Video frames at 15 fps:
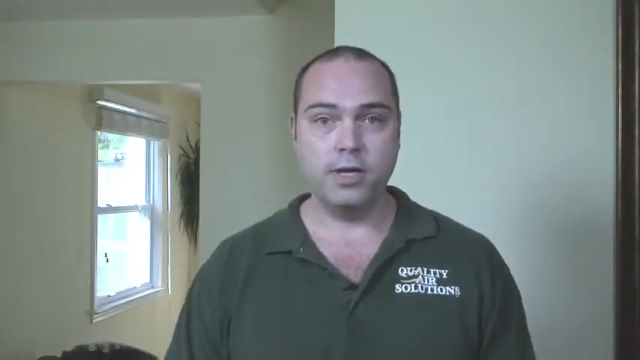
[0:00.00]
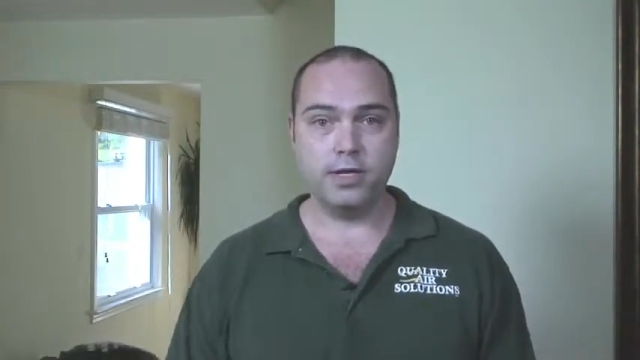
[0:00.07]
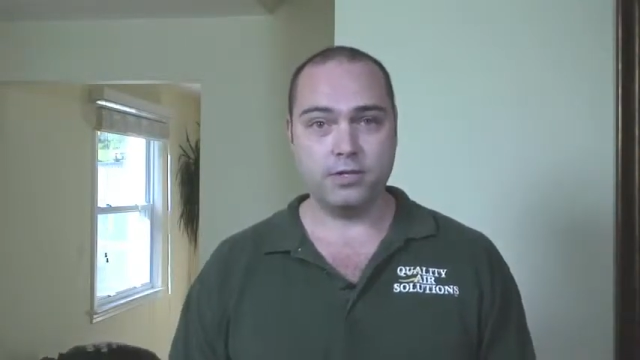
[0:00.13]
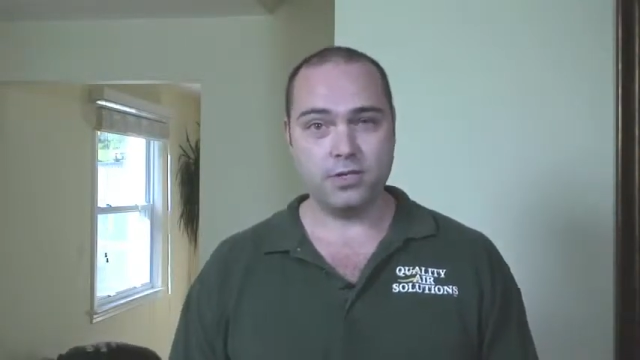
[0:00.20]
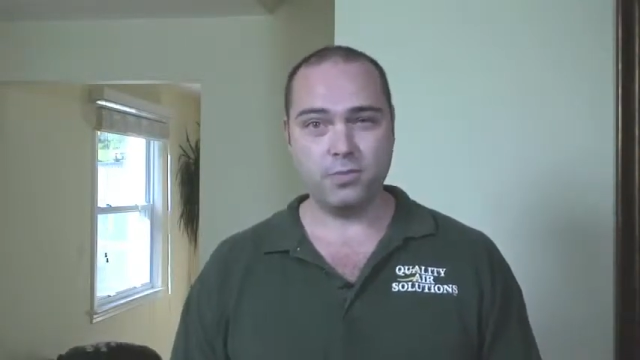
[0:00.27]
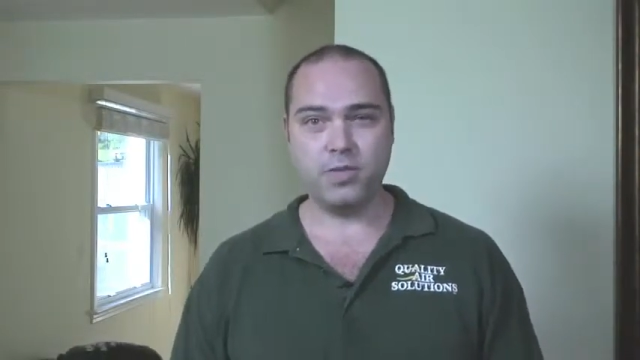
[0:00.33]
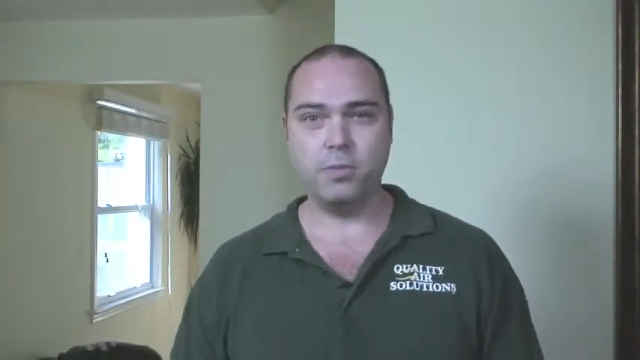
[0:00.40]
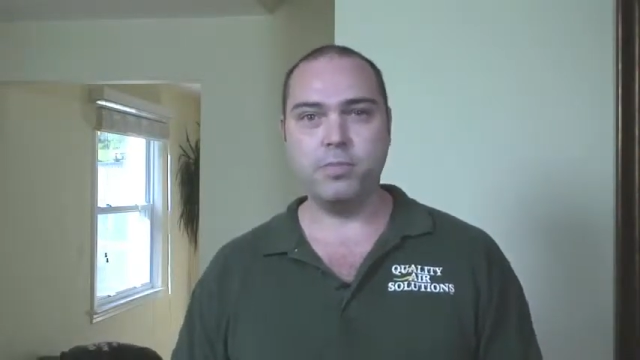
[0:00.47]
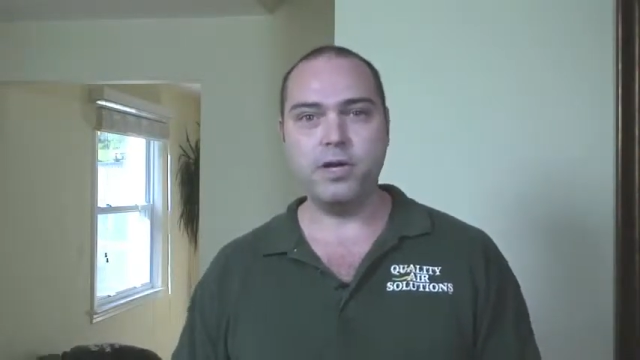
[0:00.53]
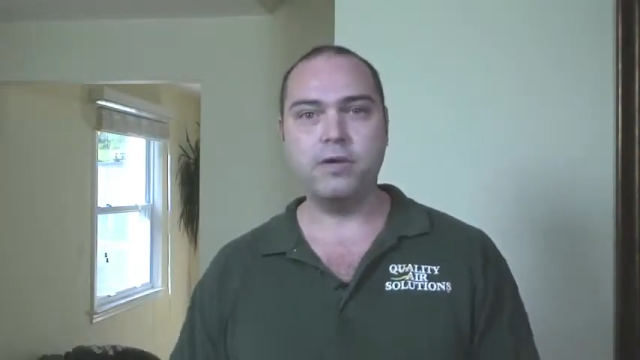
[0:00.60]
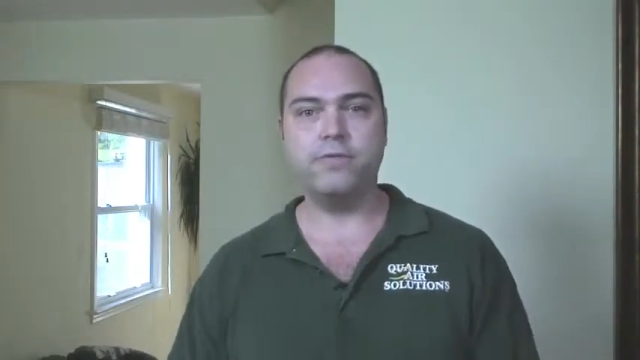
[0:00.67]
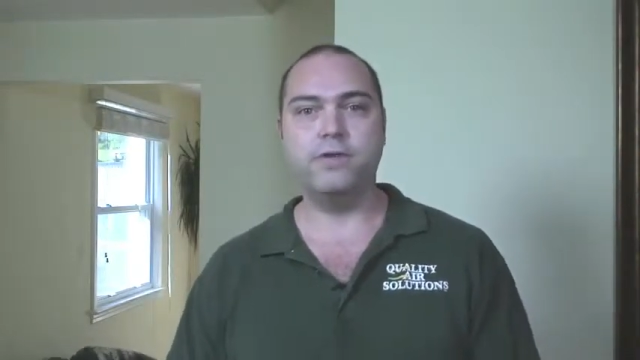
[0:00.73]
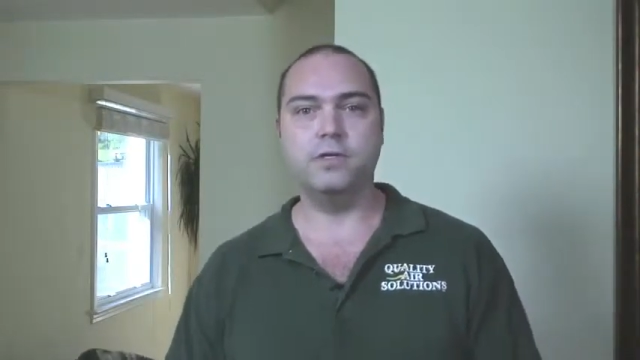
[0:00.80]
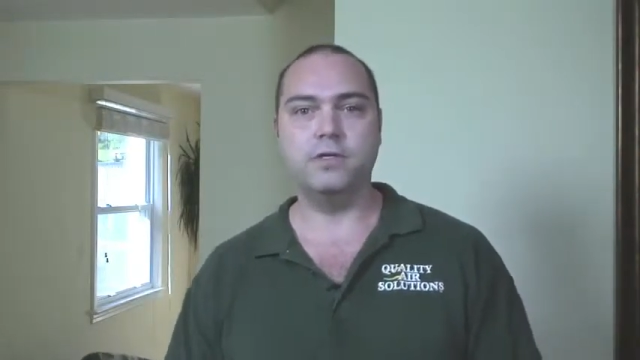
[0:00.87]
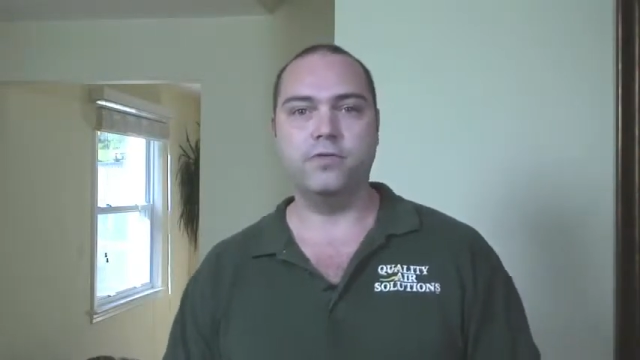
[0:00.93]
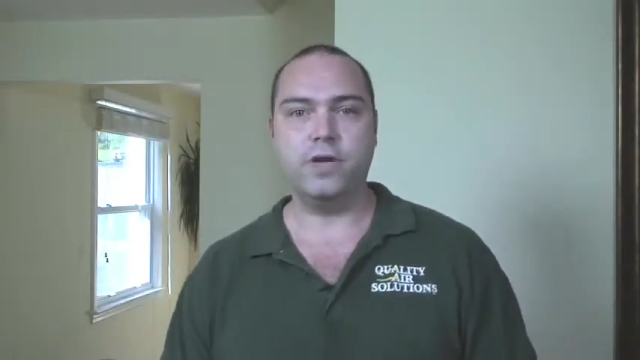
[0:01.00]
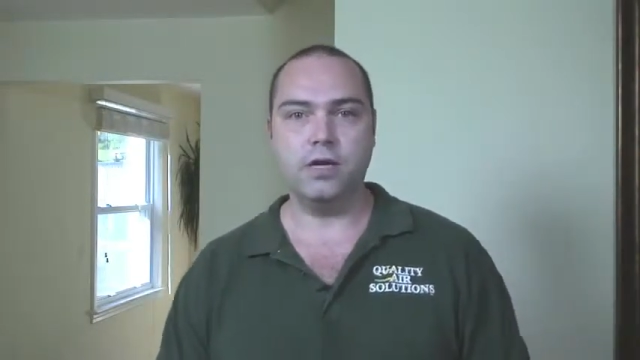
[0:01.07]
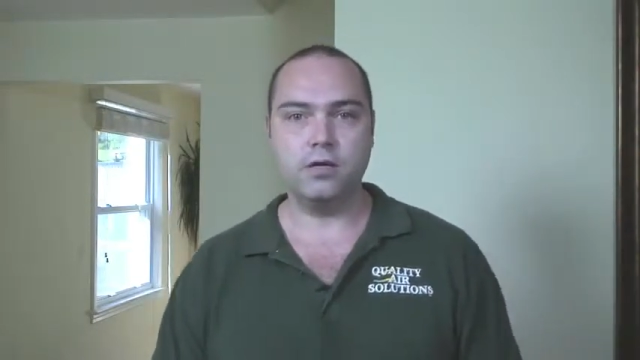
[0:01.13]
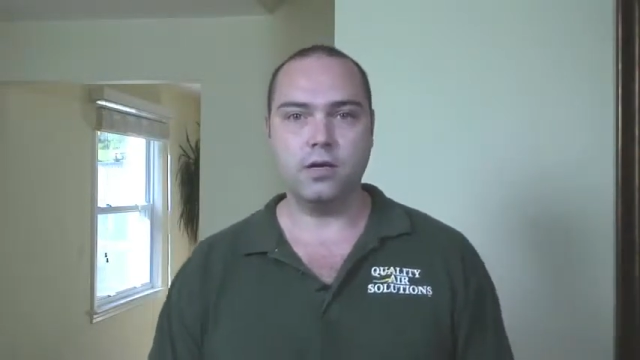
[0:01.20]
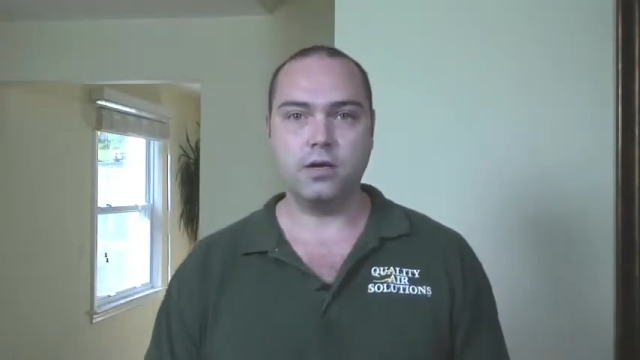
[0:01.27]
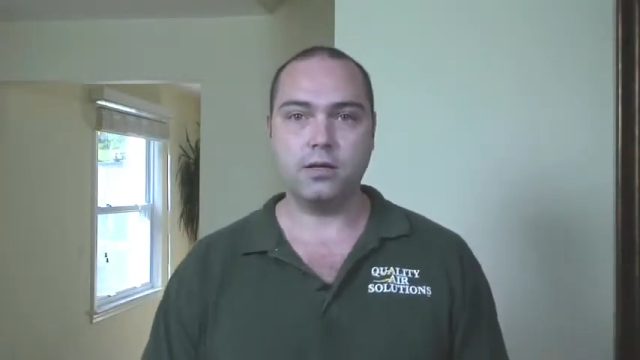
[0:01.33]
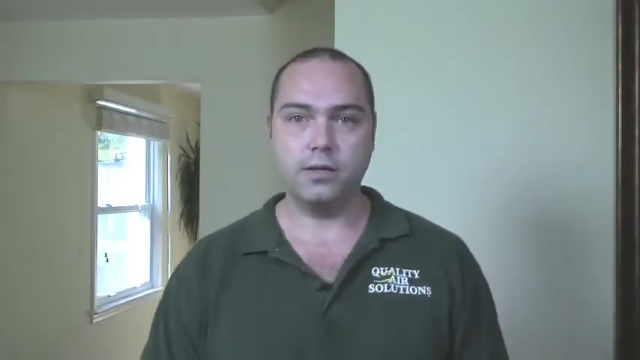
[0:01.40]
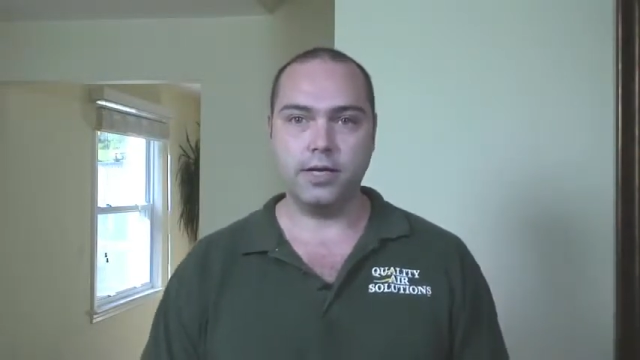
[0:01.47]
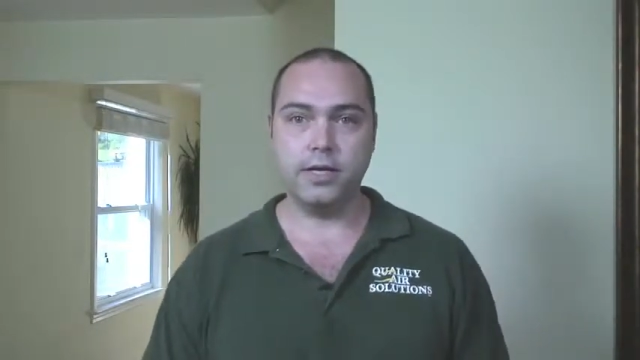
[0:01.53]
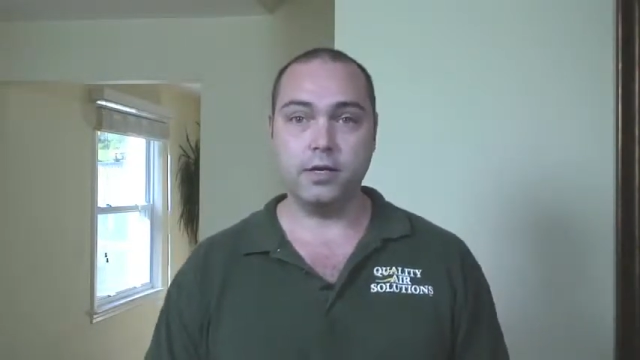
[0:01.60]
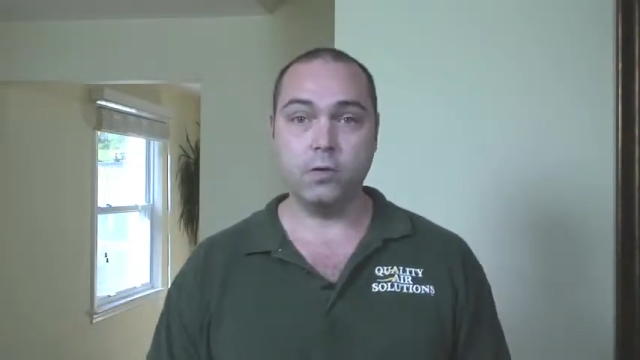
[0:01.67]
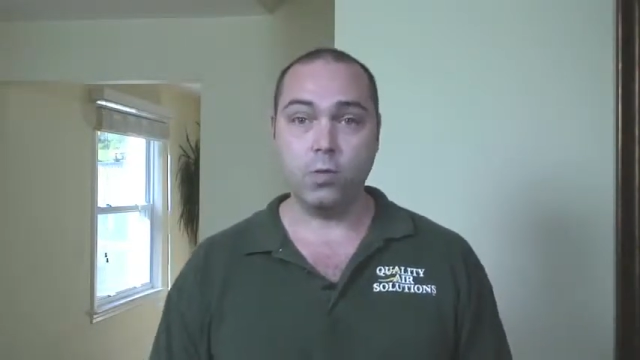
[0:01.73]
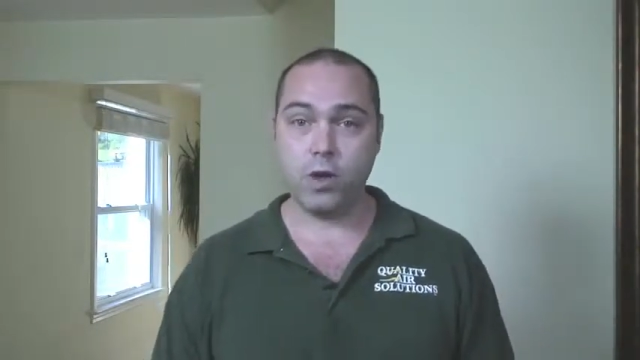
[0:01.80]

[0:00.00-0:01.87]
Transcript: and some of the benefits of air duct cleaning